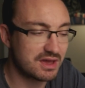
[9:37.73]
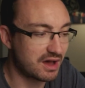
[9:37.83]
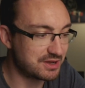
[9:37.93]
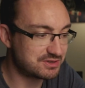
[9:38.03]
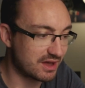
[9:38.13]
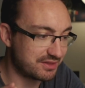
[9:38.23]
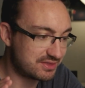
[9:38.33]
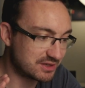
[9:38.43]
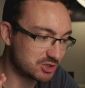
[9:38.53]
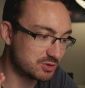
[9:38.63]
I
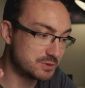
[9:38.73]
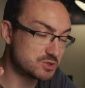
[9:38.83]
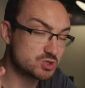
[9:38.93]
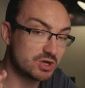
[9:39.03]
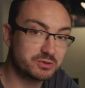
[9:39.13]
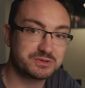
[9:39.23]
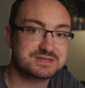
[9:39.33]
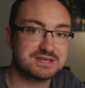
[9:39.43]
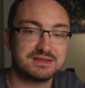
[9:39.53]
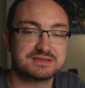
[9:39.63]
think you would struggle to
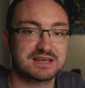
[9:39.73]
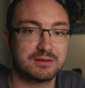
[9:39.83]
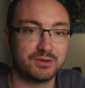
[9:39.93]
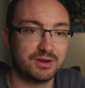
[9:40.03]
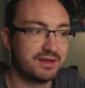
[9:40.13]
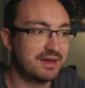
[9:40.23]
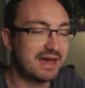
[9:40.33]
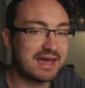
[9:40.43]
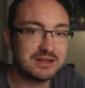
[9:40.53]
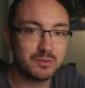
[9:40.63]
see this camera
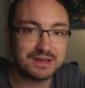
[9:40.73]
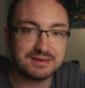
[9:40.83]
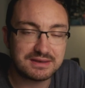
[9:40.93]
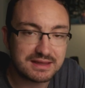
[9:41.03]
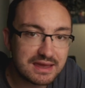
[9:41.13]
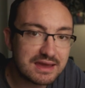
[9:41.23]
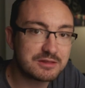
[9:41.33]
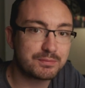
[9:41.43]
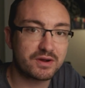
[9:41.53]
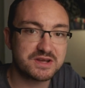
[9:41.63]
anywhere near
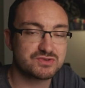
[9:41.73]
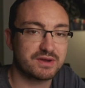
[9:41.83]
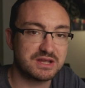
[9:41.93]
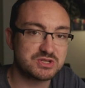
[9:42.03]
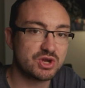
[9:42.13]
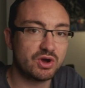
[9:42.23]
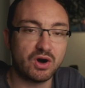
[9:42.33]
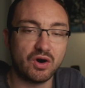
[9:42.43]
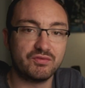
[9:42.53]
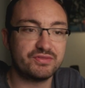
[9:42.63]
the price range
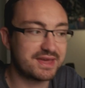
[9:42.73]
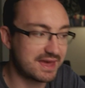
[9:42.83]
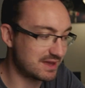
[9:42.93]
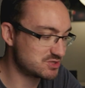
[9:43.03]
of the Air